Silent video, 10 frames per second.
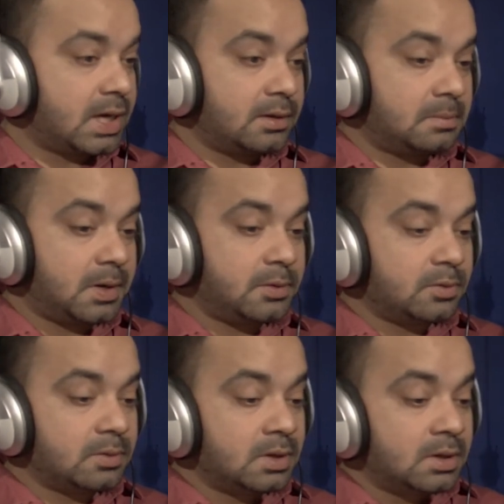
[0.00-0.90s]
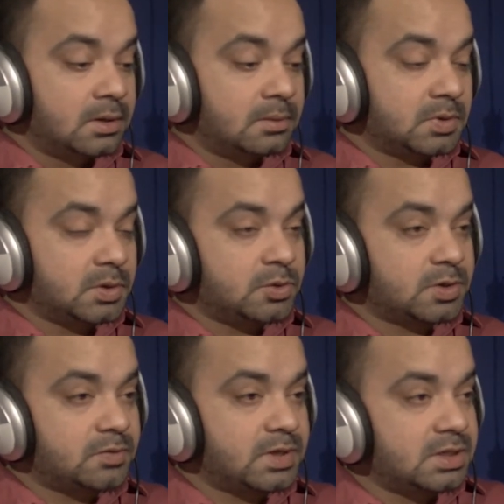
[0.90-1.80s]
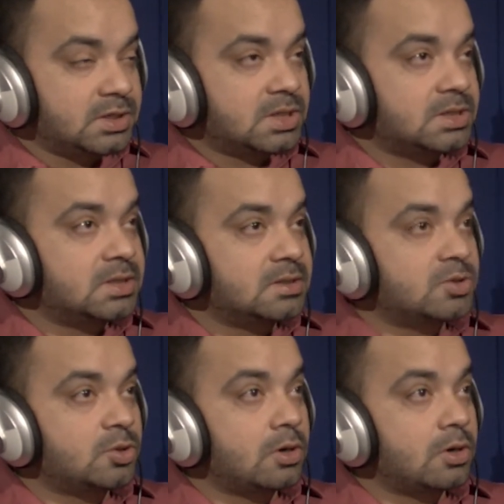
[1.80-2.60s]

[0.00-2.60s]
it was very interesting